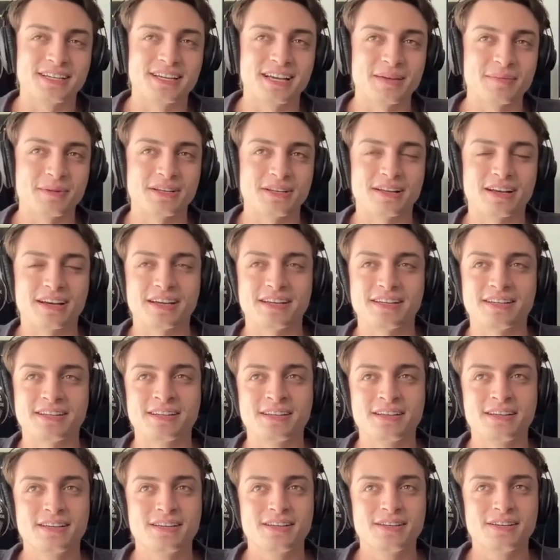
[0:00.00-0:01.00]
I mean, I
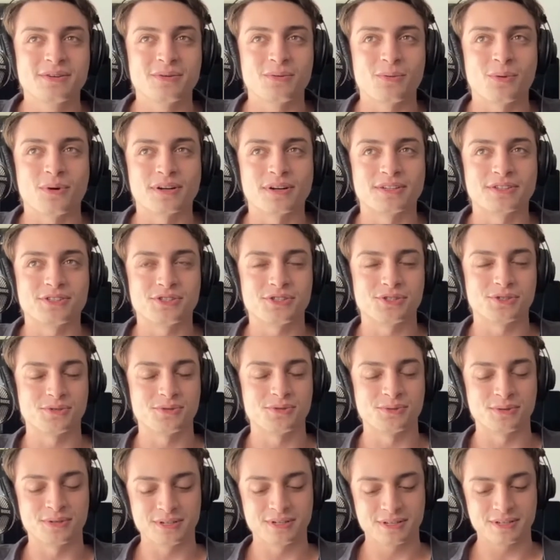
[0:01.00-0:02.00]
wanted
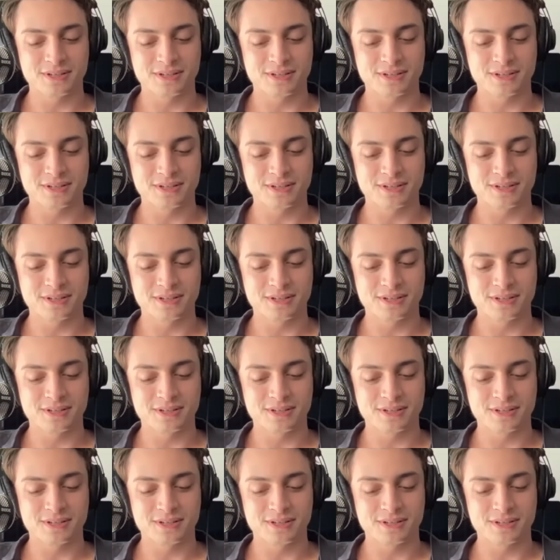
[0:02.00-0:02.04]
to,